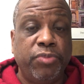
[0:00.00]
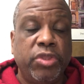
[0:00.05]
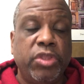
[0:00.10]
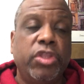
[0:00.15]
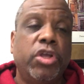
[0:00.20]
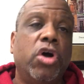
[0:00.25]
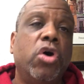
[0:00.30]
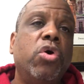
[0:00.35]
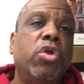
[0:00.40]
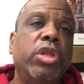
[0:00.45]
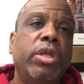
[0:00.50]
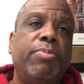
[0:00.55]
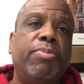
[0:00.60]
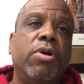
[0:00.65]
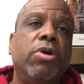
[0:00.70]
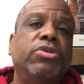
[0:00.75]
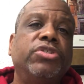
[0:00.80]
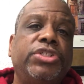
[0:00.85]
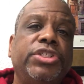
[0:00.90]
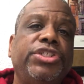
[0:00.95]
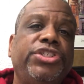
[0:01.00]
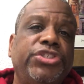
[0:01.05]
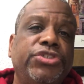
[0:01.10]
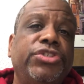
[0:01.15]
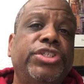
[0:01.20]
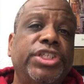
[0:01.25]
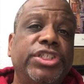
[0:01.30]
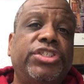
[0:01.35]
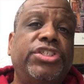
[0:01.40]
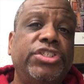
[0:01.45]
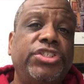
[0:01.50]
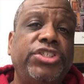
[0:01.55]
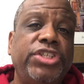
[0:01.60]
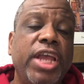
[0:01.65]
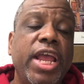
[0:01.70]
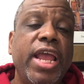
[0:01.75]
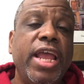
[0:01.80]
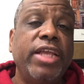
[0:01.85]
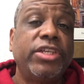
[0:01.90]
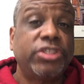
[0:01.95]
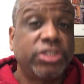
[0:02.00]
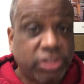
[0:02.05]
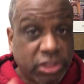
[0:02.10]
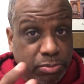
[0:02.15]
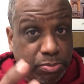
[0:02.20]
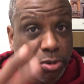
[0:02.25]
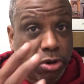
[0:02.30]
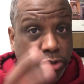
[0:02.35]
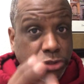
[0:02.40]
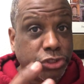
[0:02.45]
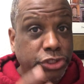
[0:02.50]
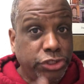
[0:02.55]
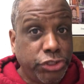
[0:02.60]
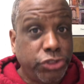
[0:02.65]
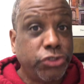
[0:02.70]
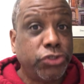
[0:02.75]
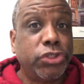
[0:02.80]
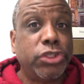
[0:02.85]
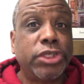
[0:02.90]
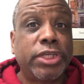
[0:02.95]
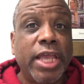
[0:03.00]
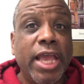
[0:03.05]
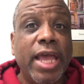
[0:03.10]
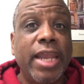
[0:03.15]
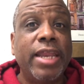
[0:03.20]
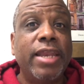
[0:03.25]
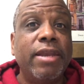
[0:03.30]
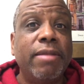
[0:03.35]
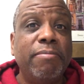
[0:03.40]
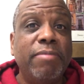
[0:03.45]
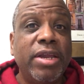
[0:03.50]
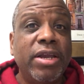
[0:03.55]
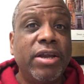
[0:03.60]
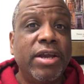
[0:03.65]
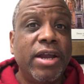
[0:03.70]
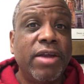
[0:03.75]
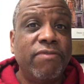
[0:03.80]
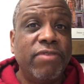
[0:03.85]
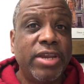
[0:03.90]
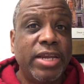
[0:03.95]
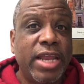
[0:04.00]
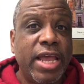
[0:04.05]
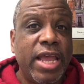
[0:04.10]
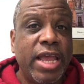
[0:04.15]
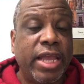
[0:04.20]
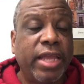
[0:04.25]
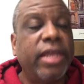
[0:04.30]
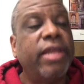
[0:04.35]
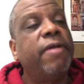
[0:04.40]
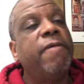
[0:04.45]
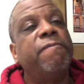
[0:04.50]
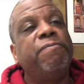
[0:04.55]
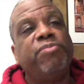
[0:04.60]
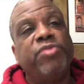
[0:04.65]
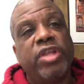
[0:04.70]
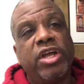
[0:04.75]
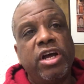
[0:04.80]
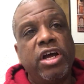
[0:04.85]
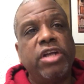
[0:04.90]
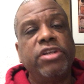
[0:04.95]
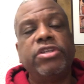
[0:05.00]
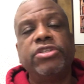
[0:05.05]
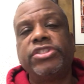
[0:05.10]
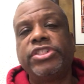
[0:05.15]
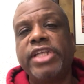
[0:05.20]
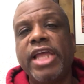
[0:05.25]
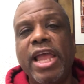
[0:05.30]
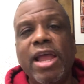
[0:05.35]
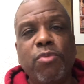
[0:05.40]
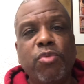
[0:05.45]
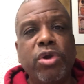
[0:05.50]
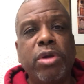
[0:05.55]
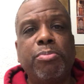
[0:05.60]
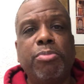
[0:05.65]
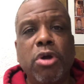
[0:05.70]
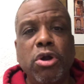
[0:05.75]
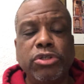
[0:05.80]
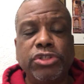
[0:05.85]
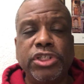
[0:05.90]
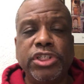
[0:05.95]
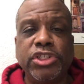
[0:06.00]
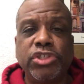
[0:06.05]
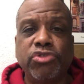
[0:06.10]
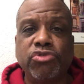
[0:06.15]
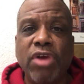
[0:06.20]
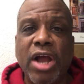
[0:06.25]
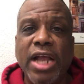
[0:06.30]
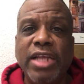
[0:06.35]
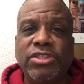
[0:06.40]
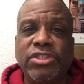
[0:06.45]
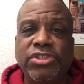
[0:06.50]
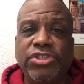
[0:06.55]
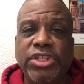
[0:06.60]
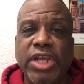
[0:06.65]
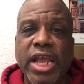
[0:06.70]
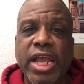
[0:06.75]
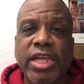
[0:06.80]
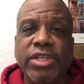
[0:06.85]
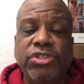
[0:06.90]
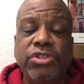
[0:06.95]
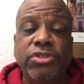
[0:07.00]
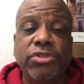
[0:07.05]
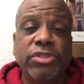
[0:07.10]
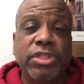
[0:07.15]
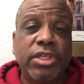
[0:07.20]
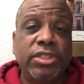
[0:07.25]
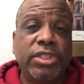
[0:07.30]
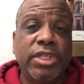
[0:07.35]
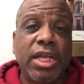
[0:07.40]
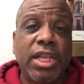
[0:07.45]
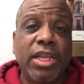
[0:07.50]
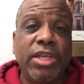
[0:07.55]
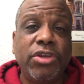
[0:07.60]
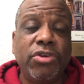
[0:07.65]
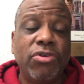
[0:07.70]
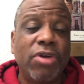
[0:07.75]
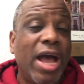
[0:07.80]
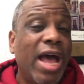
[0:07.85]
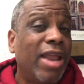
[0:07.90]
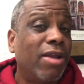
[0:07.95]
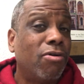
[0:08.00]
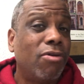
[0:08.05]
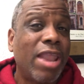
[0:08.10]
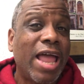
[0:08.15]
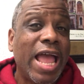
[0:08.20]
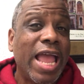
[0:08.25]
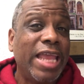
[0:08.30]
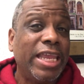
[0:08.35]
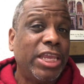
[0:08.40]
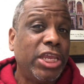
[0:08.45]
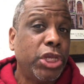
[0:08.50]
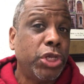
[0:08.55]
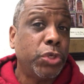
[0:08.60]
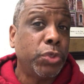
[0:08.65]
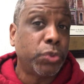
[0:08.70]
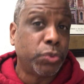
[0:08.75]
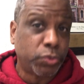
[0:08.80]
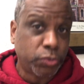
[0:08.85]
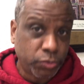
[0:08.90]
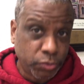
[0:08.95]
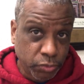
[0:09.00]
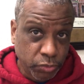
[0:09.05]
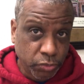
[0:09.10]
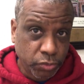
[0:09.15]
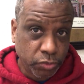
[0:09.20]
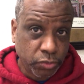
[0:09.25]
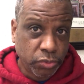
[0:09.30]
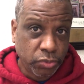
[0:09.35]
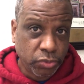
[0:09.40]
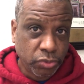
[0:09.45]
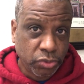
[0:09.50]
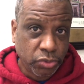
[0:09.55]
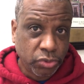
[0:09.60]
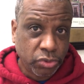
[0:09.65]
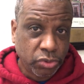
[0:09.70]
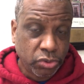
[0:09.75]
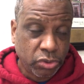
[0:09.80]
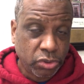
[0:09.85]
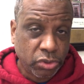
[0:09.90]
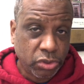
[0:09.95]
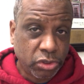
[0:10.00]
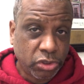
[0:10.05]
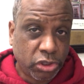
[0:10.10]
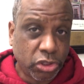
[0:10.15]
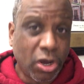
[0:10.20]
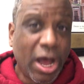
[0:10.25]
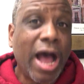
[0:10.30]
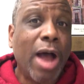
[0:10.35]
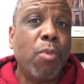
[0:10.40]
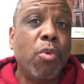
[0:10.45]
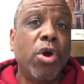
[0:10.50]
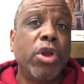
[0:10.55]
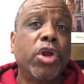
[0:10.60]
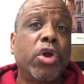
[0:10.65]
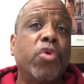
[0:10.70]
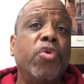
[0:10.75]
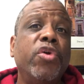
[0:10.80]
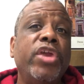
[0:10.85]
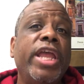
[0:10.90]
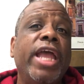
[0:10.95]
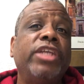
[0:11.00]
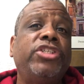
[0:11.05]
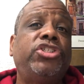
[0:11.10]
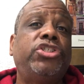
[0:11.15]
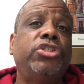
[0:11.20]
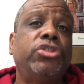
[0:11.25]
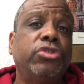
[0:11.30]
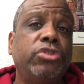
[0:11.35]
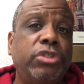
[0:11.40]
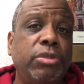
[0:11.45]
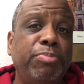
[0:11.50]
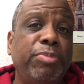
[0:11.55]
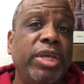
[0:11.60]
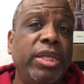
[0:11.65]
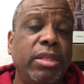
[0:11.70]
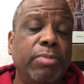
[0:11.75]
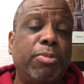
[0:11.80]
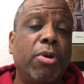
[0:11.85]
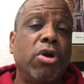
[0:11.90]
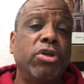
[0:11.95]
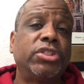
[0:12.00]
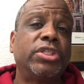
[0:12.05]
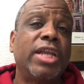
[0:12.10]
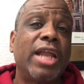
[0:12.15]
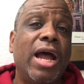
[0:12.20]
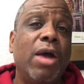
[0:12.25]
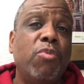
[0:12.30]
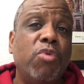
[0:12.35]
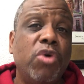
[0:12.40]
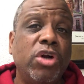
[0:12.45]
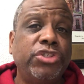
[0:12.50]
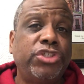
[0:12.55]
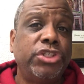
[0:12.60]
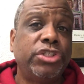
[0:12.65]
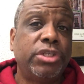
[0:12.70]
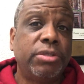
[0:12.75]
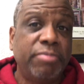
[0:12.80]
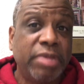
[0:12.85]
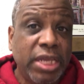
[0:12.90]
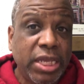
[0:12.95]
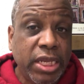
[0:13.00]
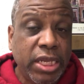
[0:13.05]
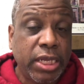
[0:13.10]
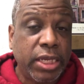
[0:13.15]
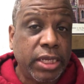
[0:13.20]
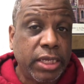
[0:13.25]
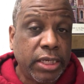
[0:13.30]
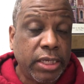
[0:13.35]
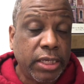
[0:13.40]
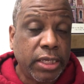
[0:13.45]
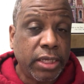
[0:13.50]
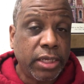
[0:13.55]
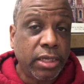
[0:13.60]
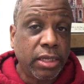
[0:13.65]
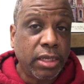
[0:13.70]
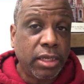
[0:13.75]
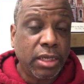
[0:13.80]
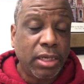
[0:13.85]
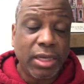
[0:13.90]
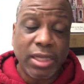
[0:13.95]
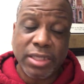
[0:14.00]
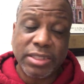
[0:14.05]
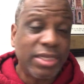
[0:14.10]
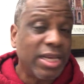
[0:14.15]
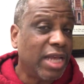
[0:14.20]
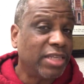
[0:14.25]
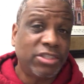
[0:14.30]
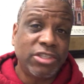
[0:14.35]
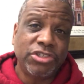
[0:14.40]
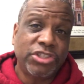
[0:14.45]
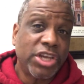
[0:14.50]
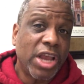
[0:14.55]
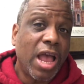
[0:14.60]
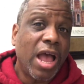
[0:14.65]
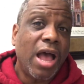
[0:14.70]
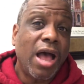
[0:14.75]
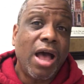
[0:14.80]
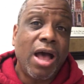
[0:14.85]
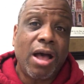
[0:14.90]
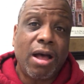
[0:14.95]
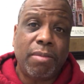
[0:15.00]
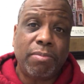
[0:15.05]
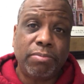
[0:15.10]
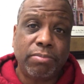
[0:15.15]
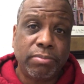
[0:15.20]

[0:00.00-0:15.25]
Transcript: The only person you get to change is the person you look at in the mirror every day. Understand when a person is trying to change you, they're telling you, I don't like you. So I want to create you to be the person I want you to be. That's not your job.